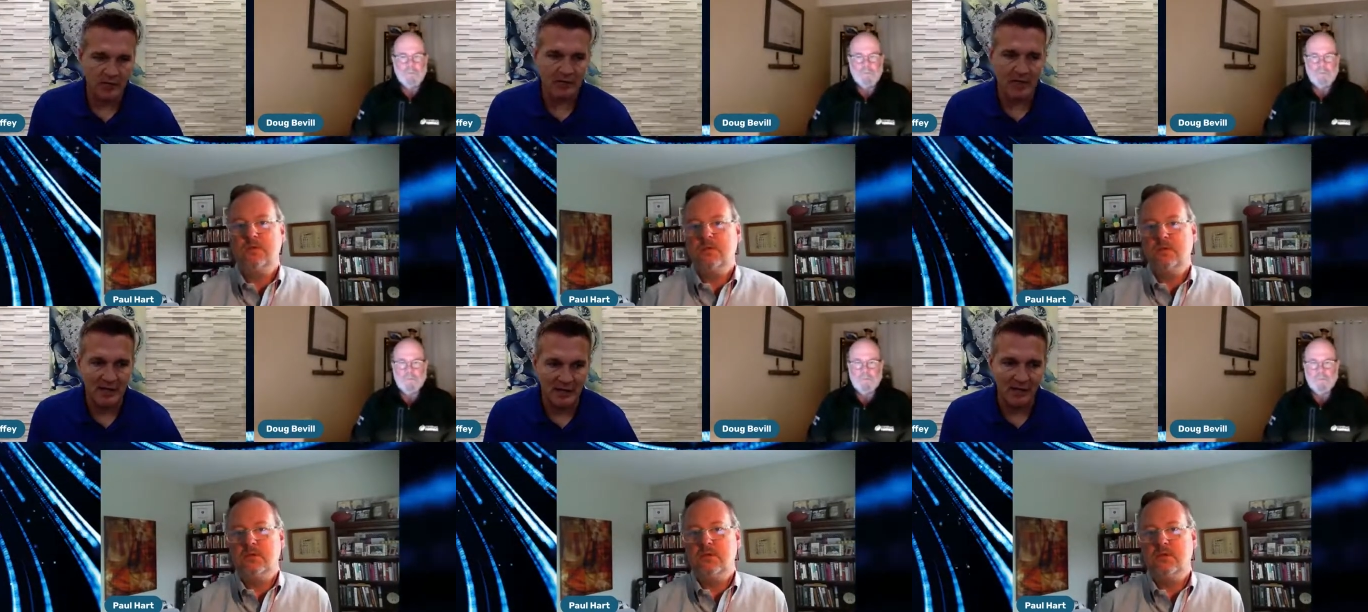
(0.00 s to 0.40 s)

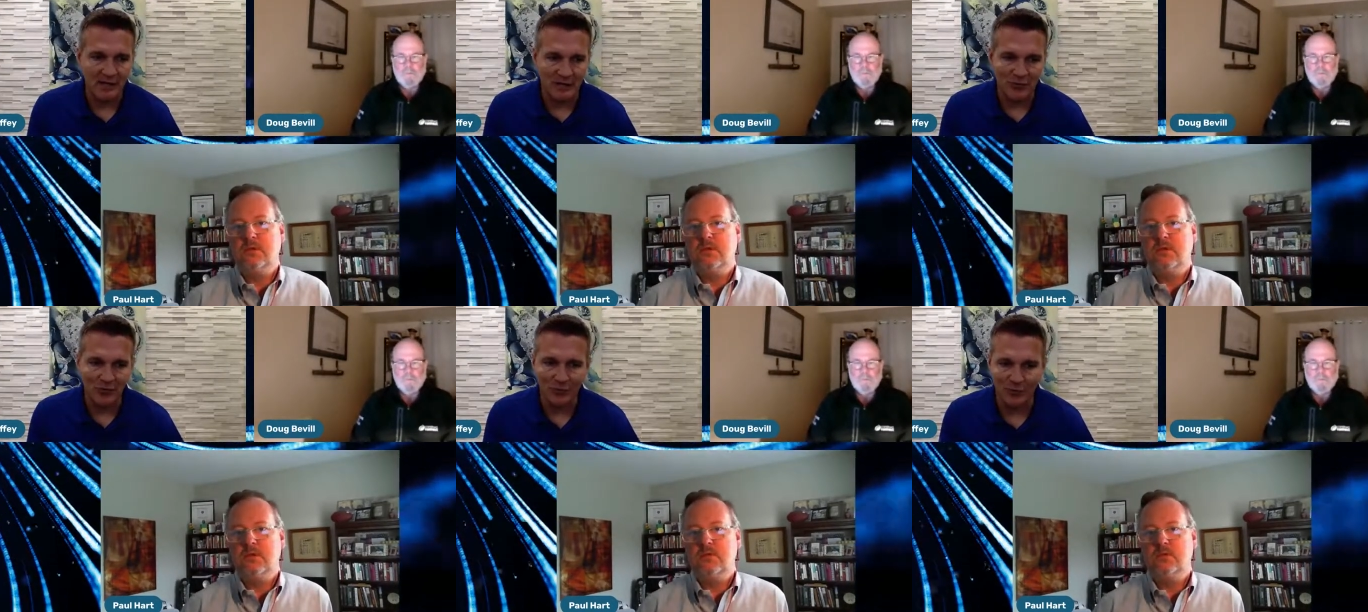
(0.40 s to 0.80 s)
Speaker 1: within
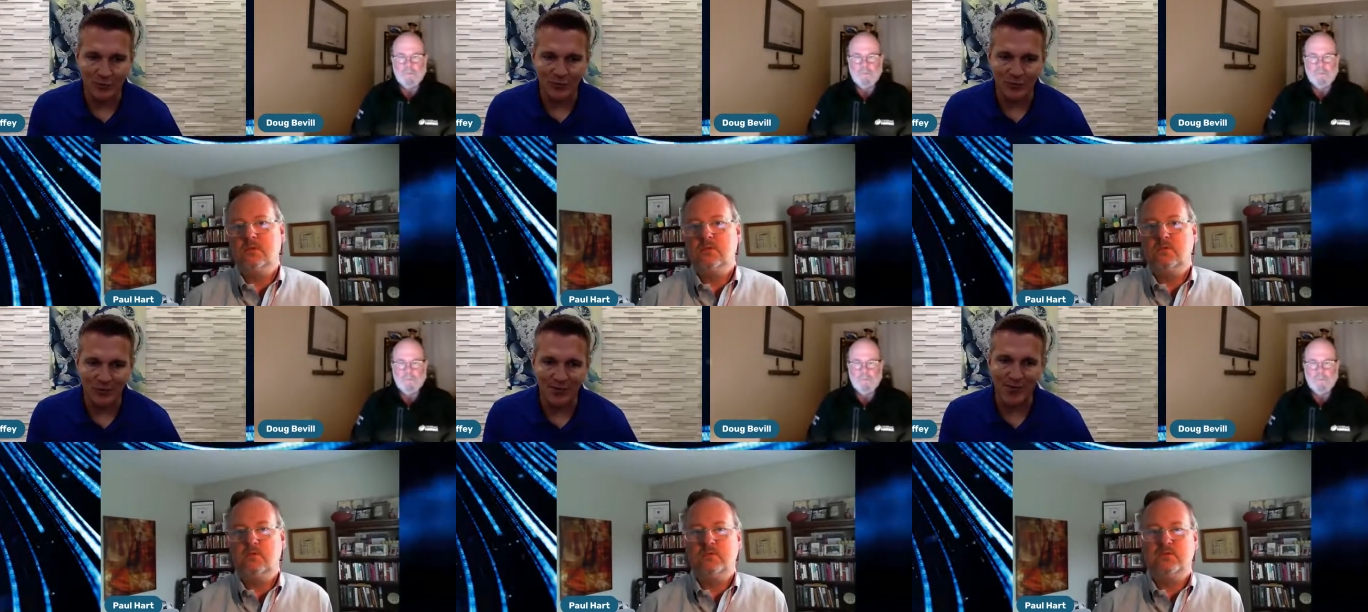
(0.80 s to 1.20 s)
a
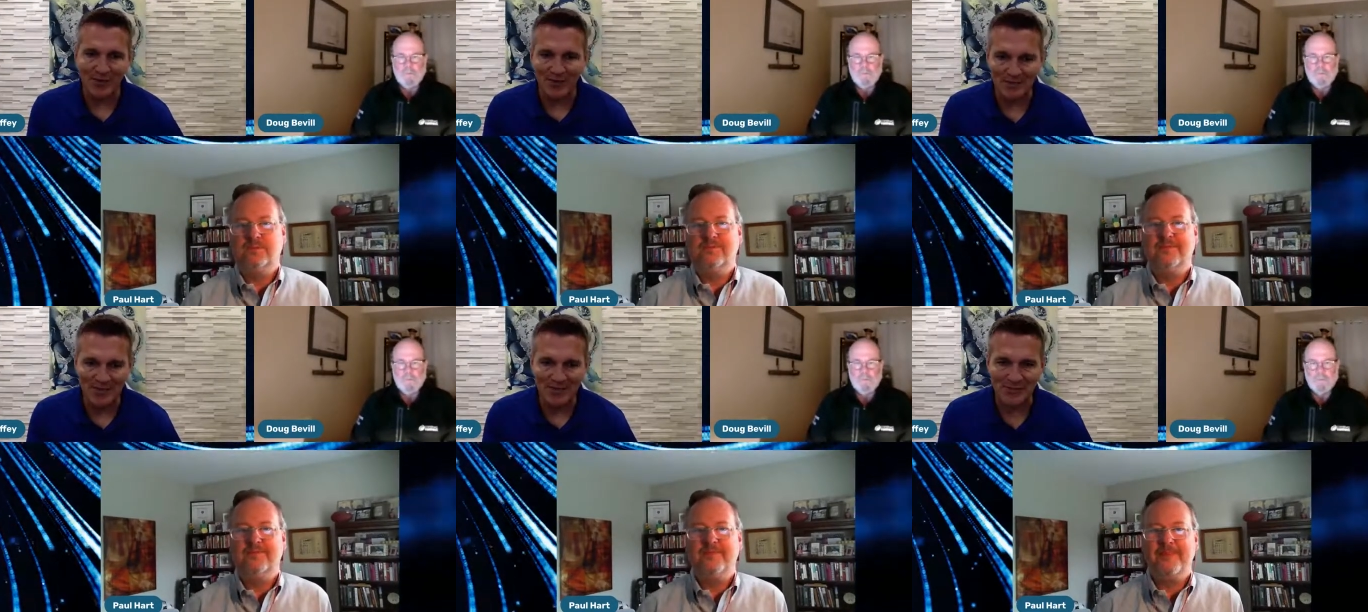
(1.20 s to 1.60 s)
tool that
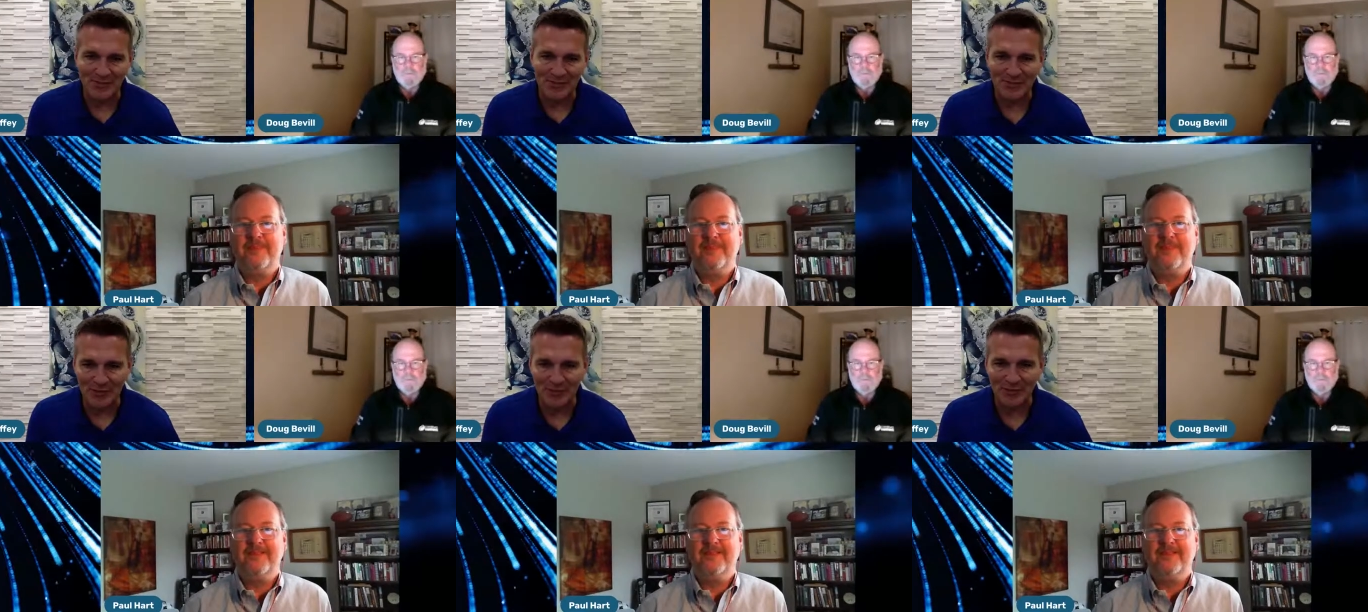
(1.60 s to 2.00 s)
architects
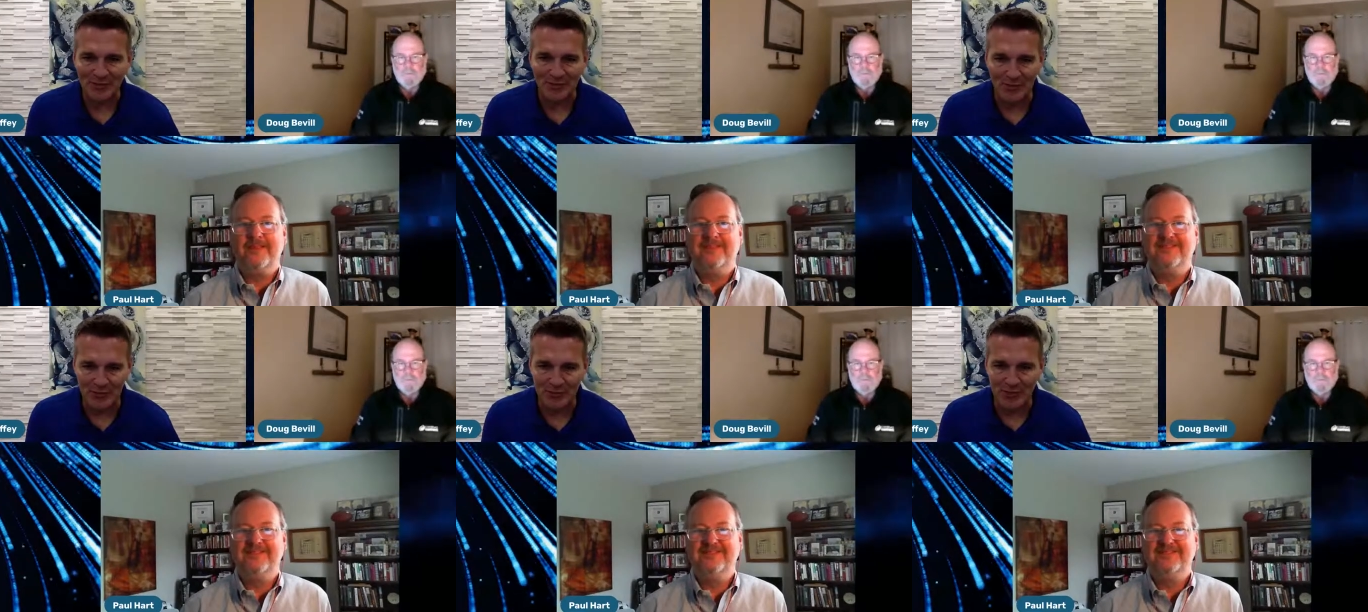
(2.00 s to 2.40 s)
and
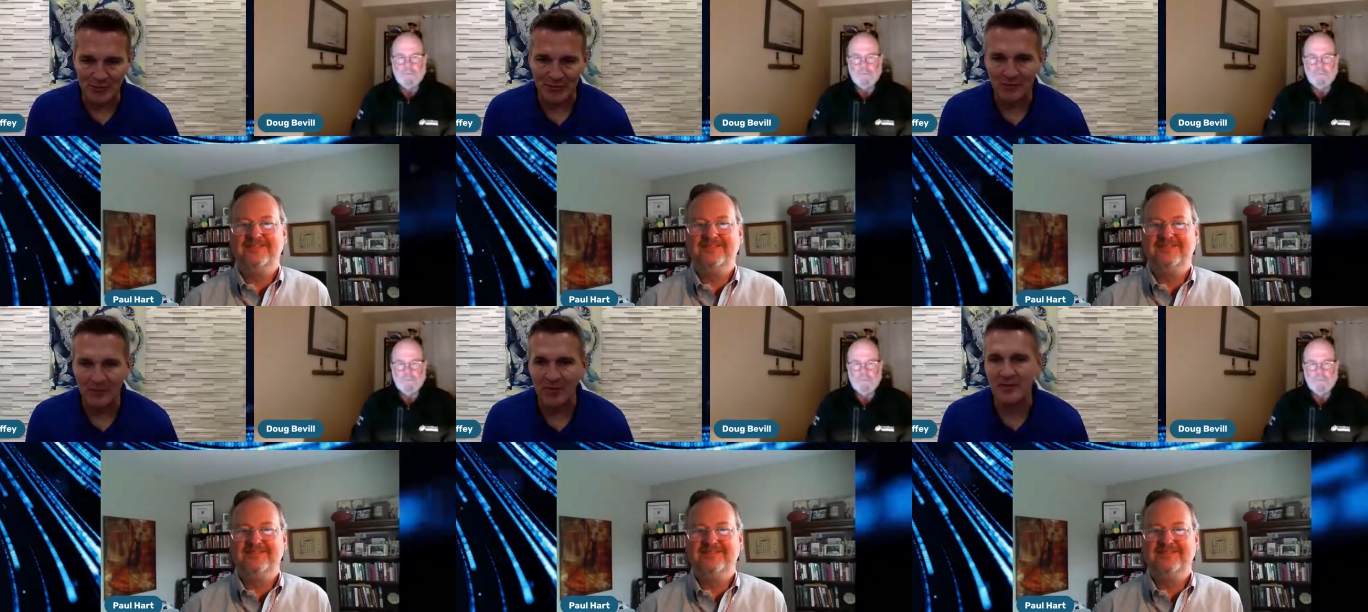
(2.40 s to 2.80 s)
engineers are
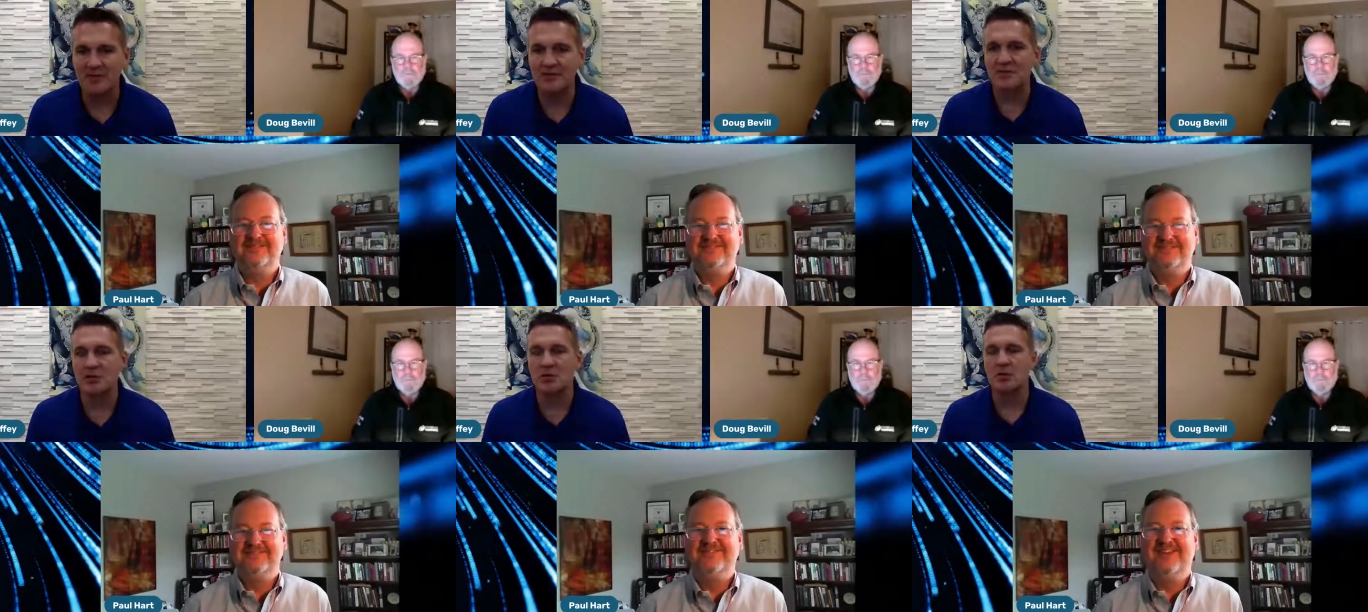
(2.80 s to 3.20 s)
using,
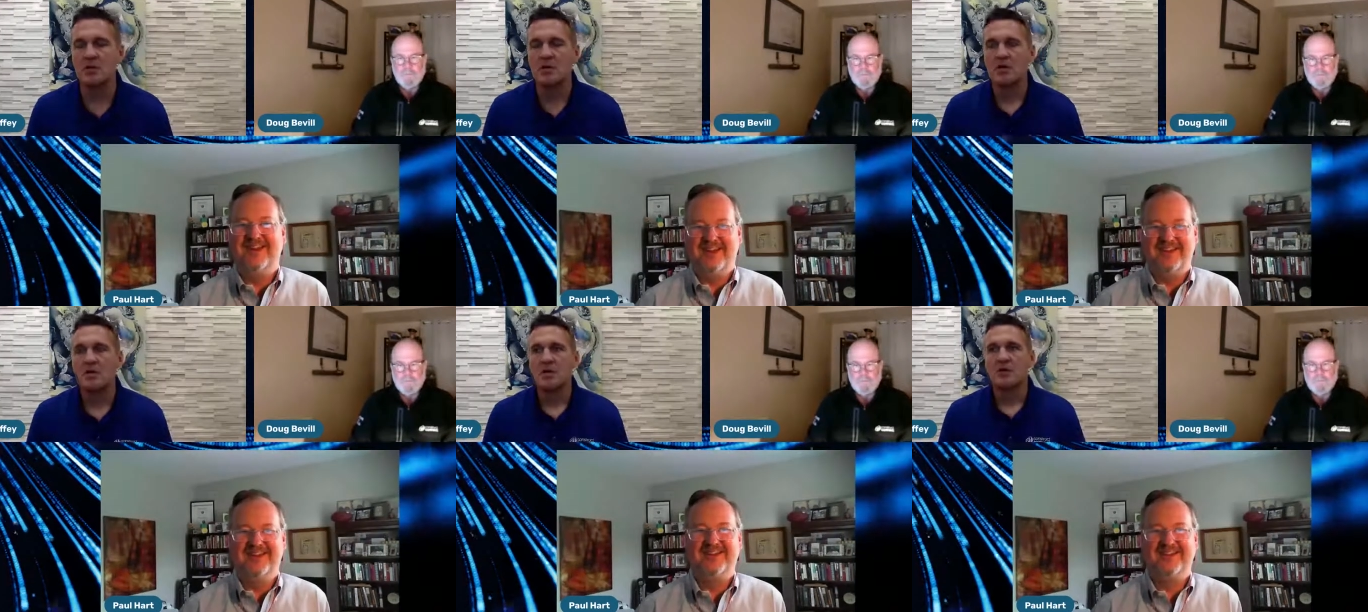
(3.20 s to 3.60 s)
right? So
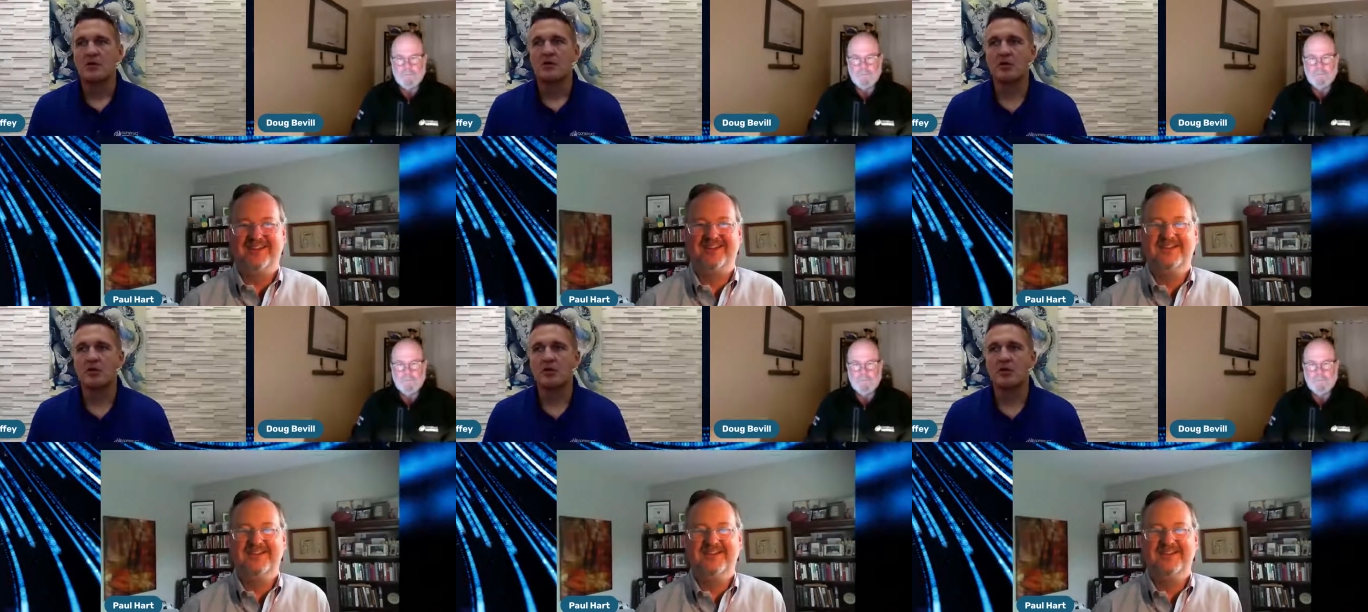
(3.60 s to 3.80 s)
right.